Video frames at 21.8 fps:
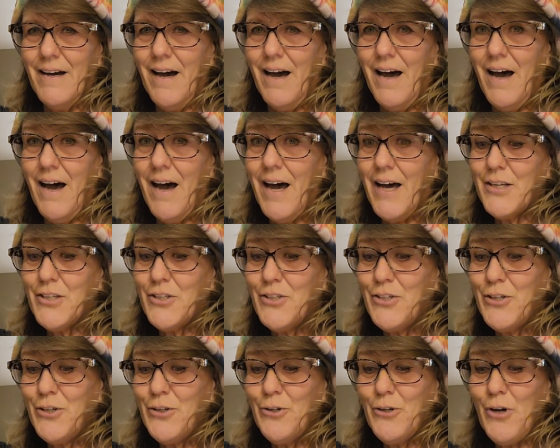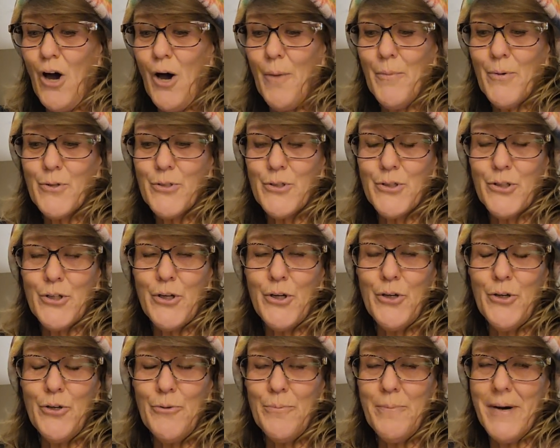almost
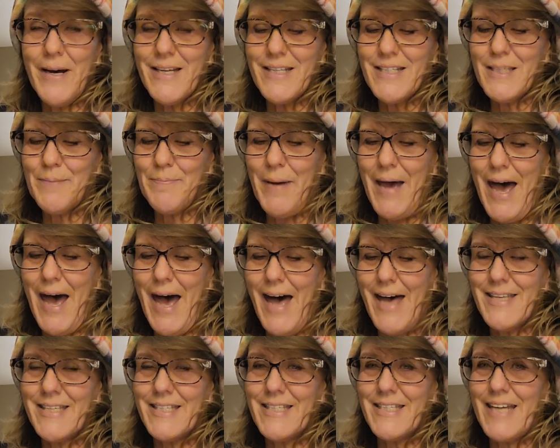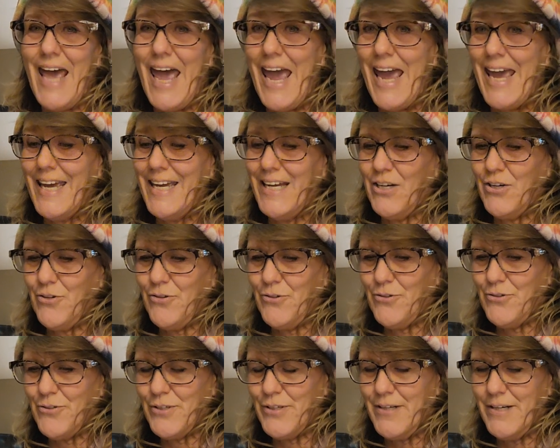2 months past 8
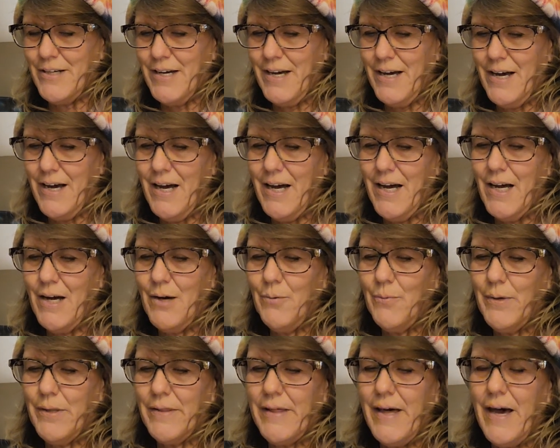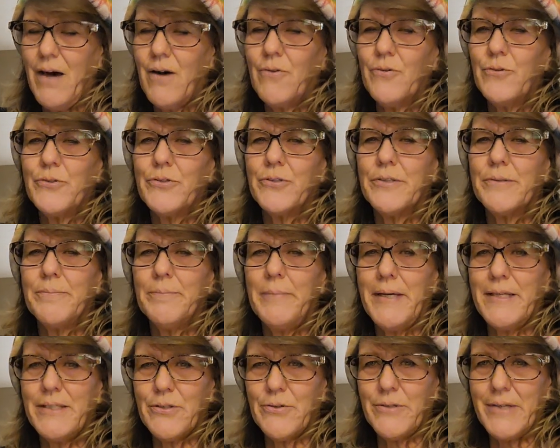years without
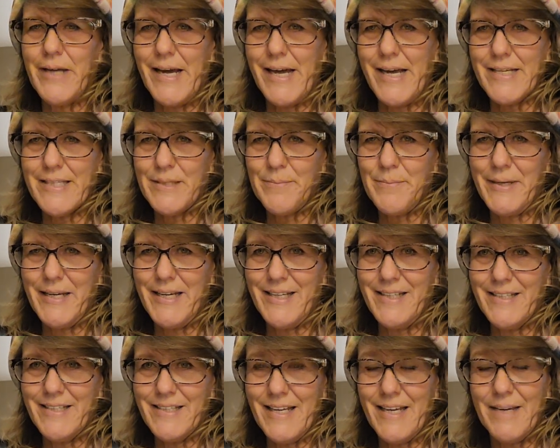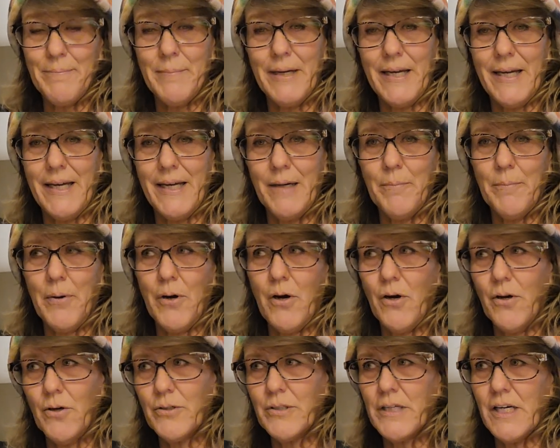benzodiazepines being
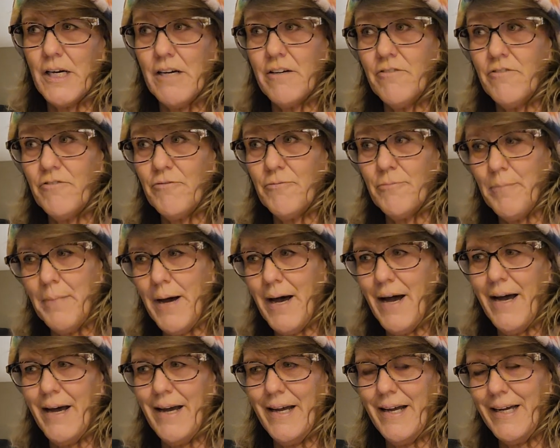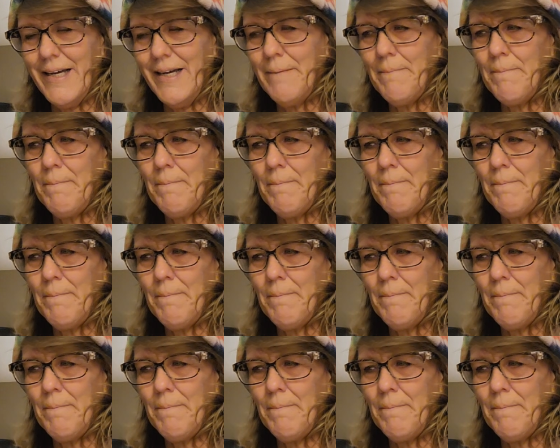part of my